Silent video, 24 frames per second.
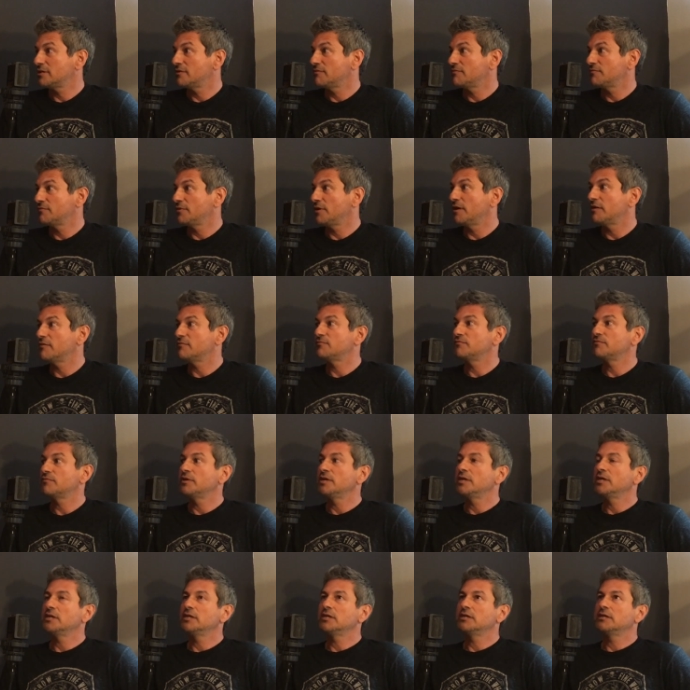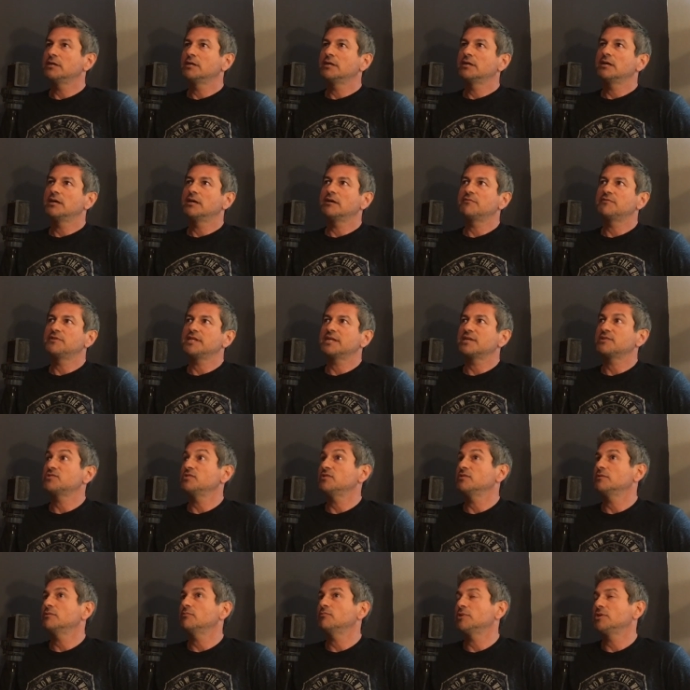of things,
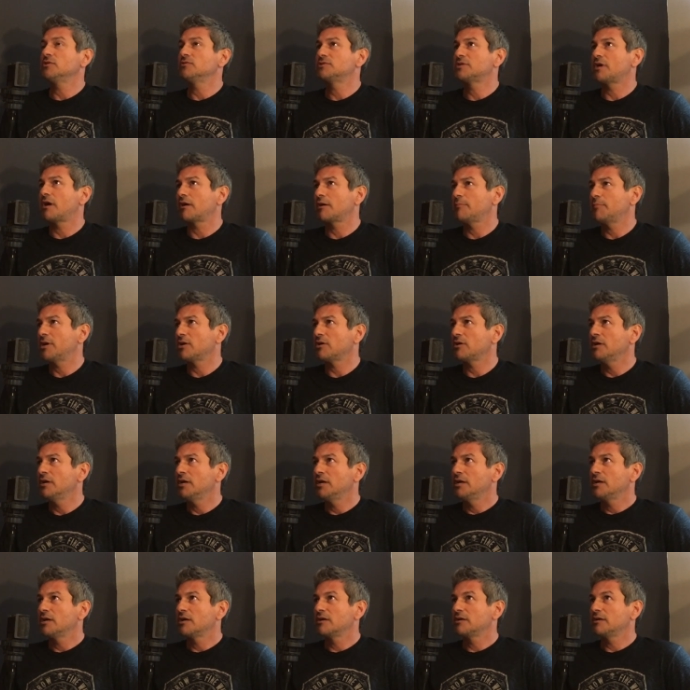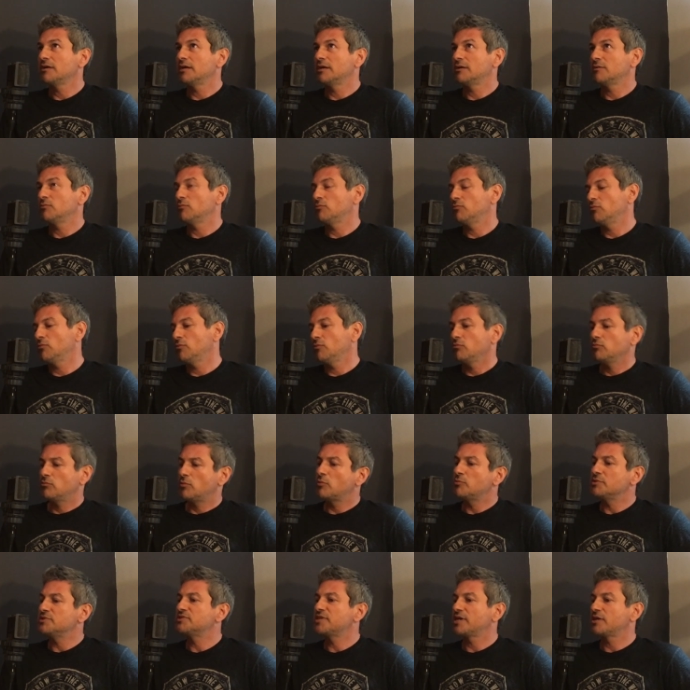when you talk about
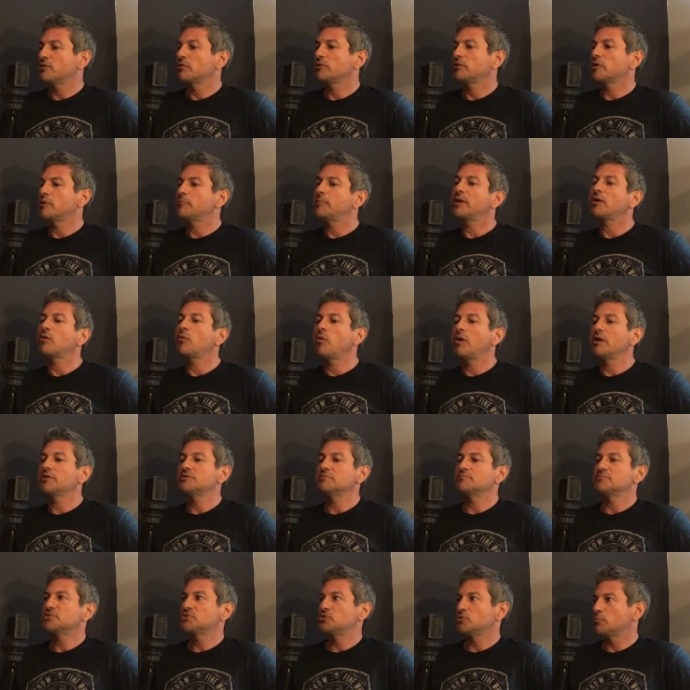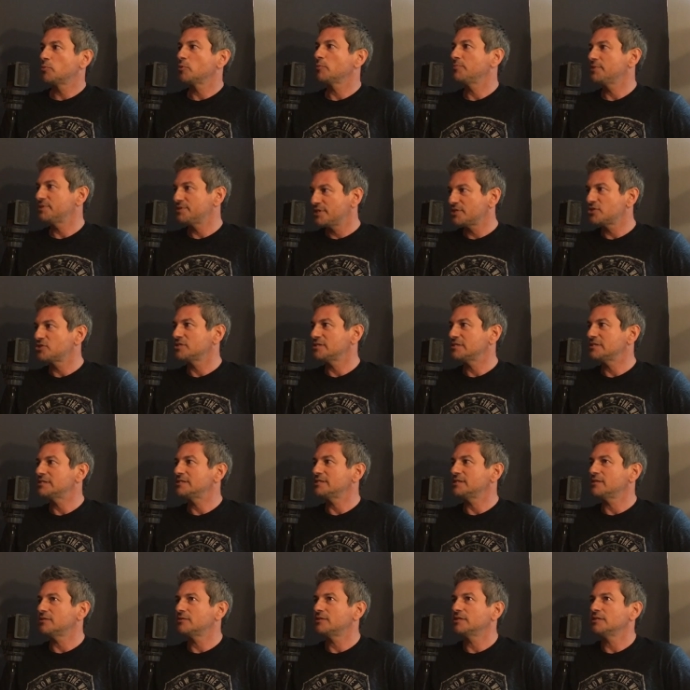what we said earlier about quantum superpositions,
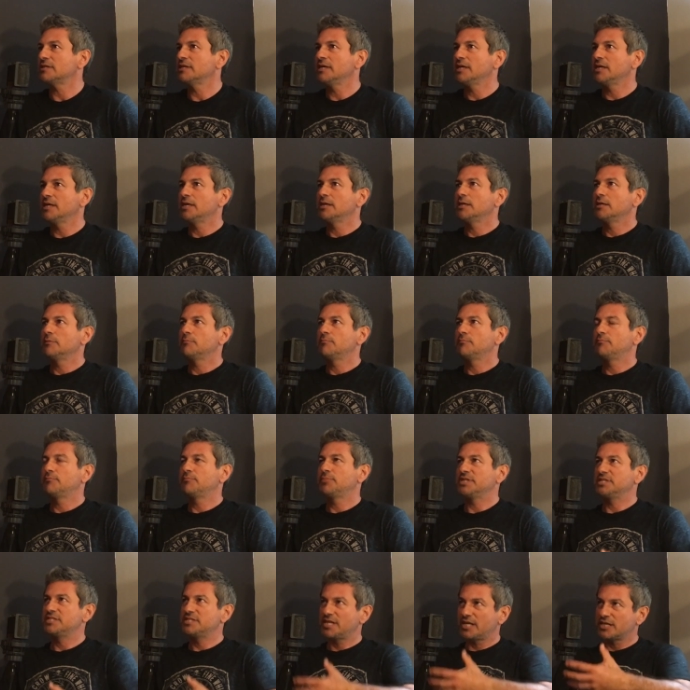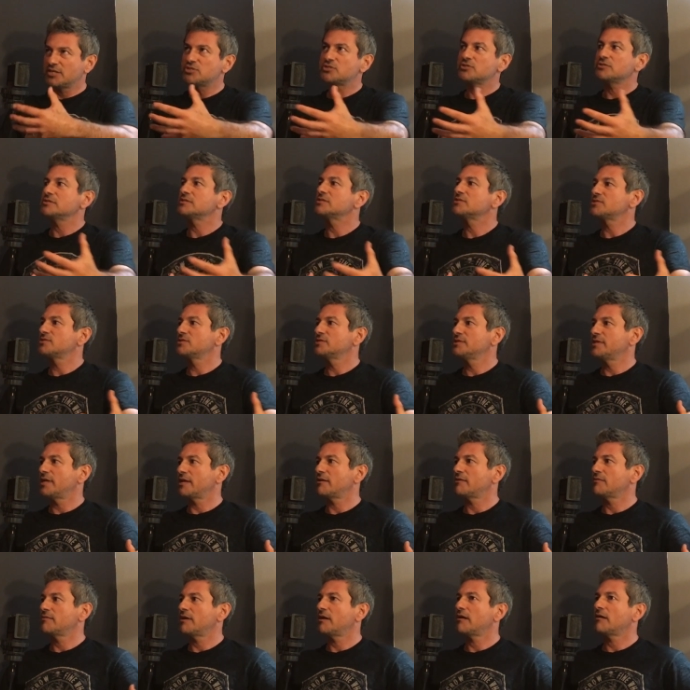the potentials
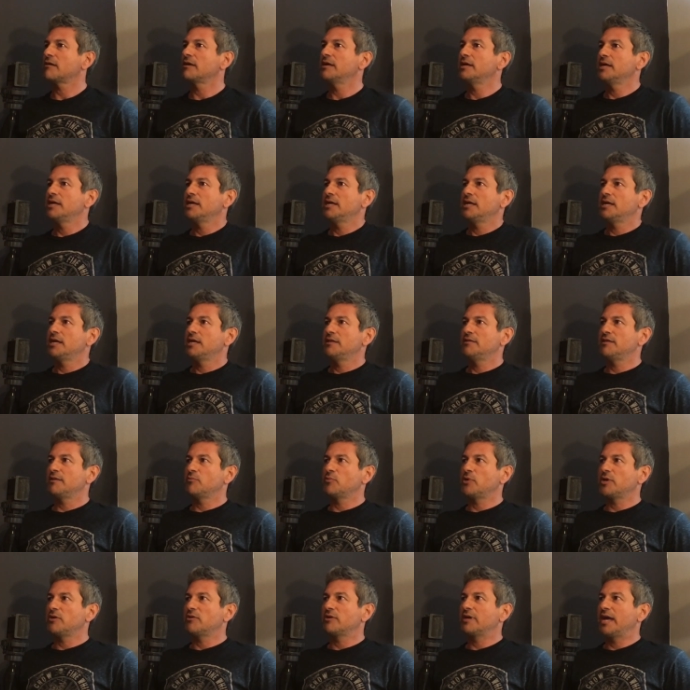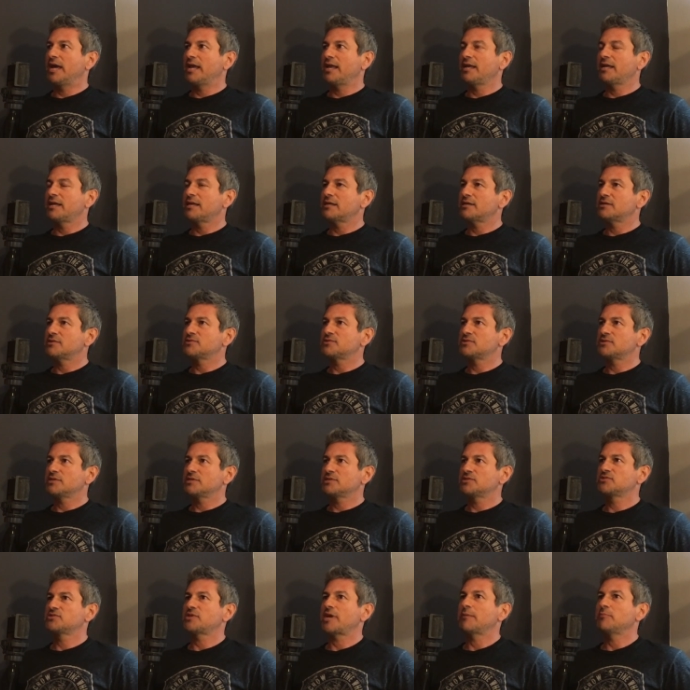that are there, then what you're getting is
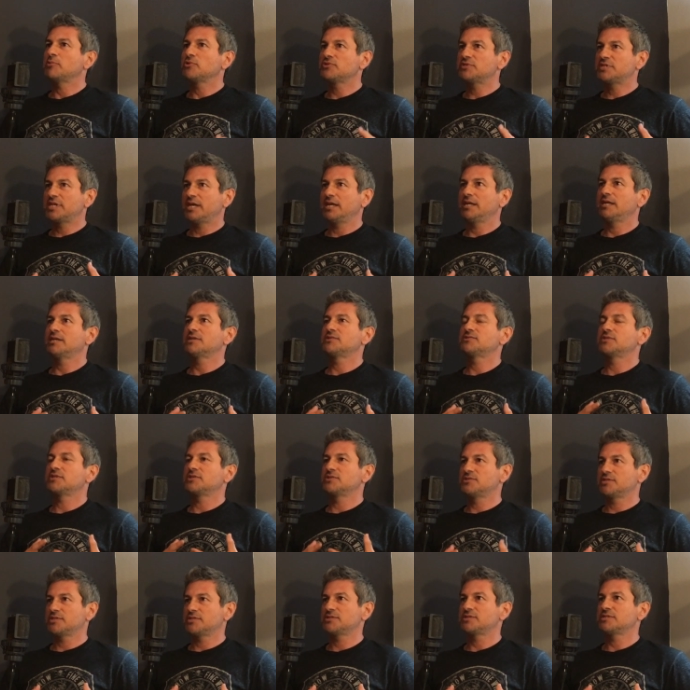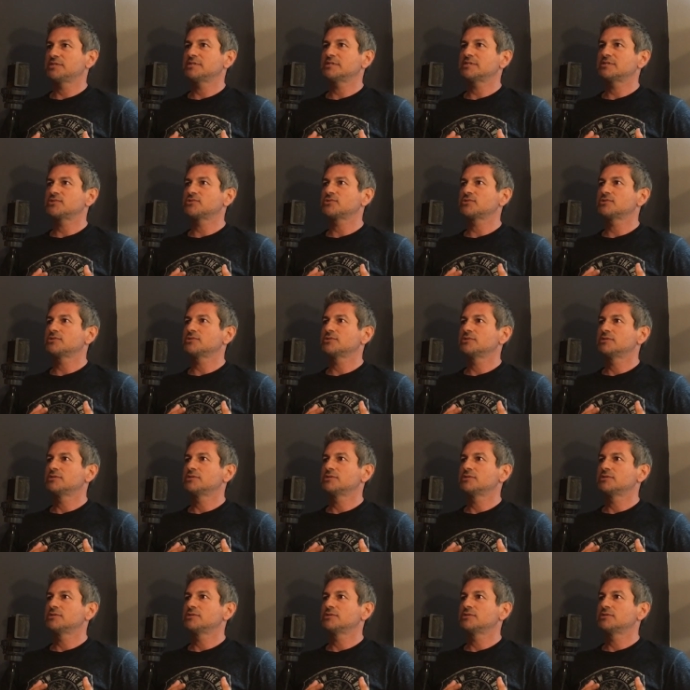a simultaneous existence